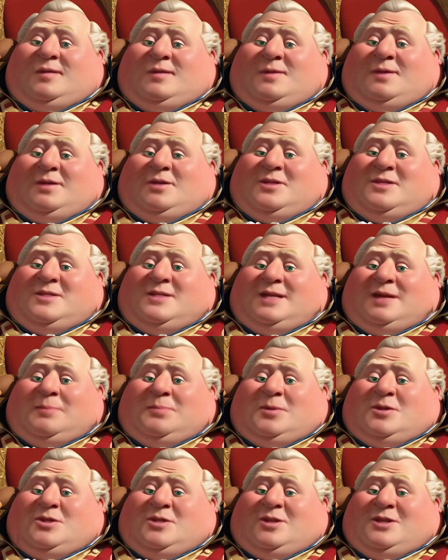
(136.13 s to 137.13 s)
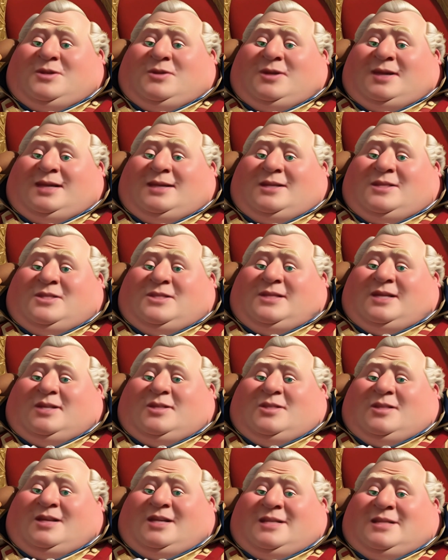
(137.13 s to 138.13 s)
It established the United
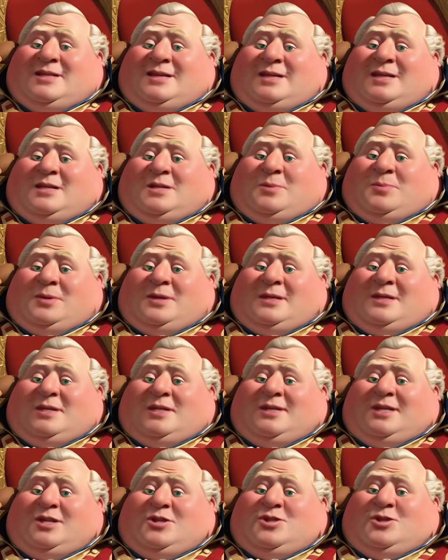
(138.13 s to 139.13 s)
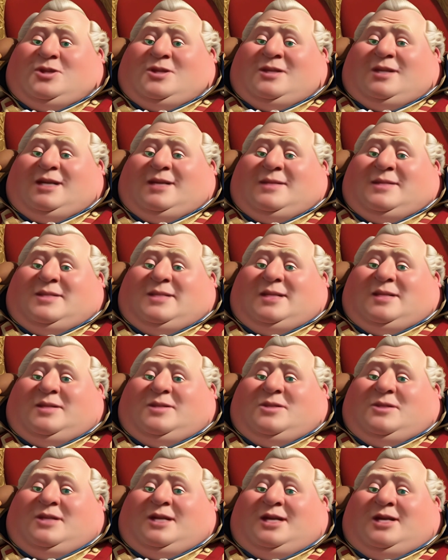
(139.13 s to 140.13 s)
States as an independent nation and set
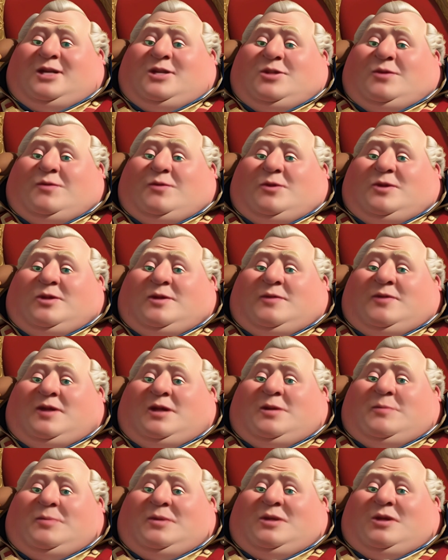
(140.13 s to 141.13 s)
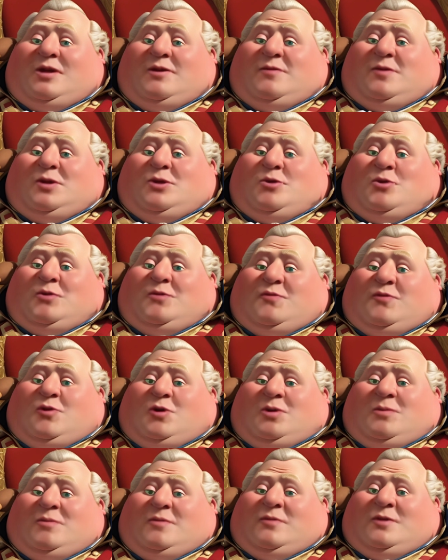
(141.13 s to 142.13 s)
the stage for the development of a new
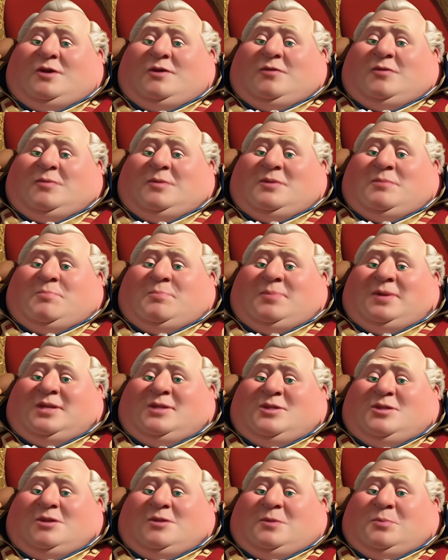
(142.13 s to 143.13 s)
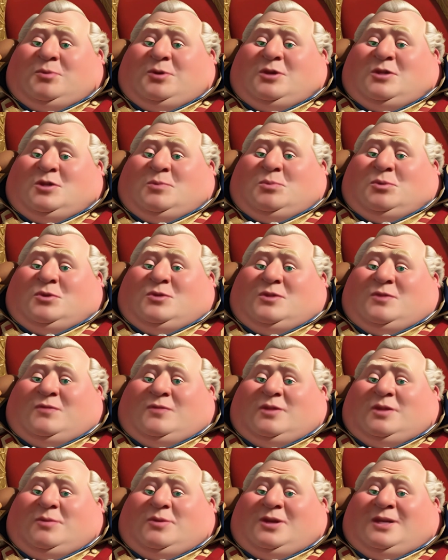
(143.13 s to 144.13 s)
form of government based on the principles
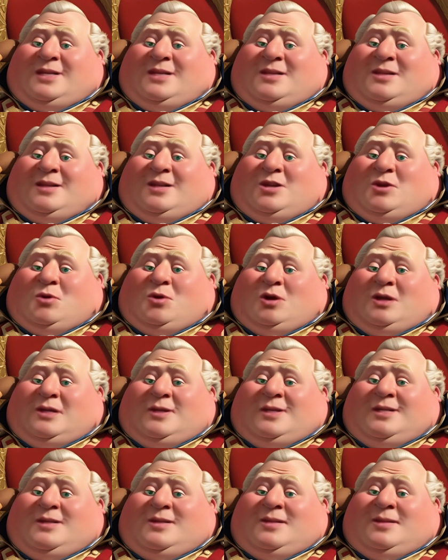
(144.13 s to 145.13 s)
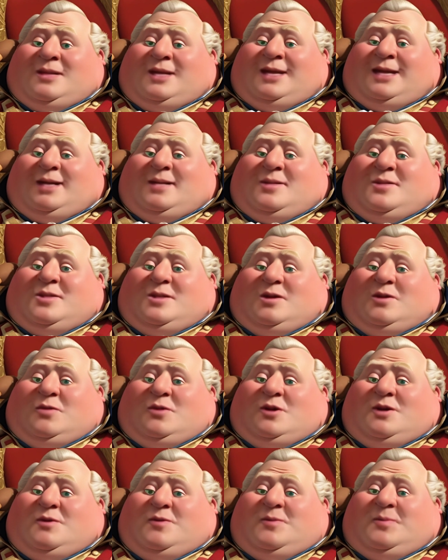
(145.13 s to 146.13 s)
of liberty, equality, and
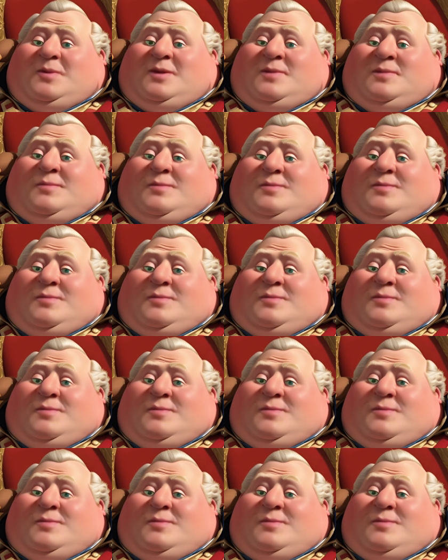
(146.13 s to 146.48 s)
self-government.